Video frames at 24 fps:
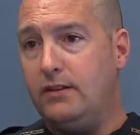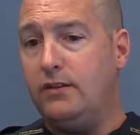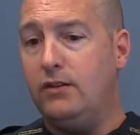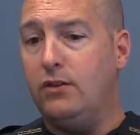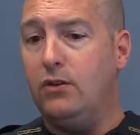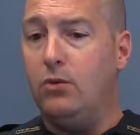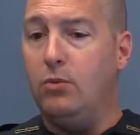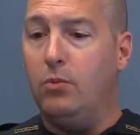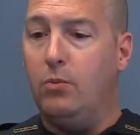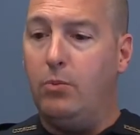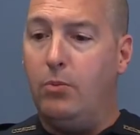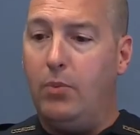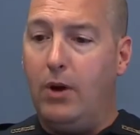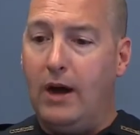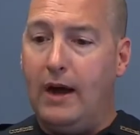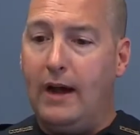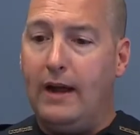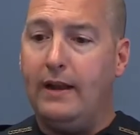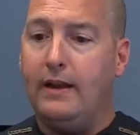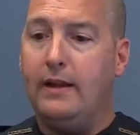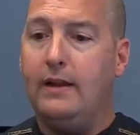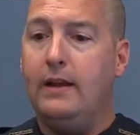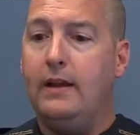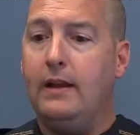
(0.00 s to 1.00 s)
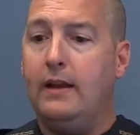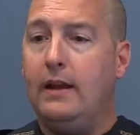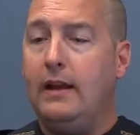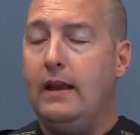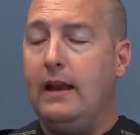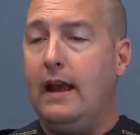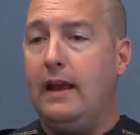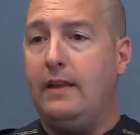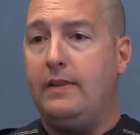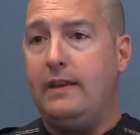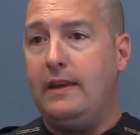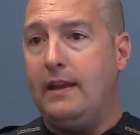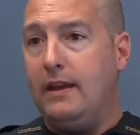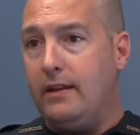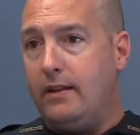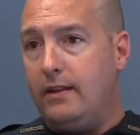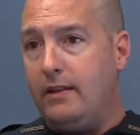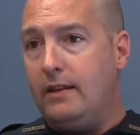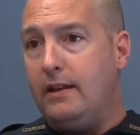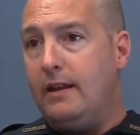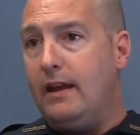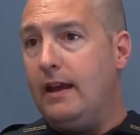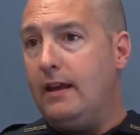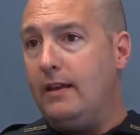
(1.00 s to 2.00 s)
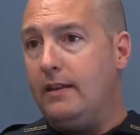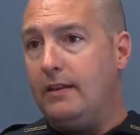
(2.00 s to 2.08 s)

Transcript: to, but at the end of the day,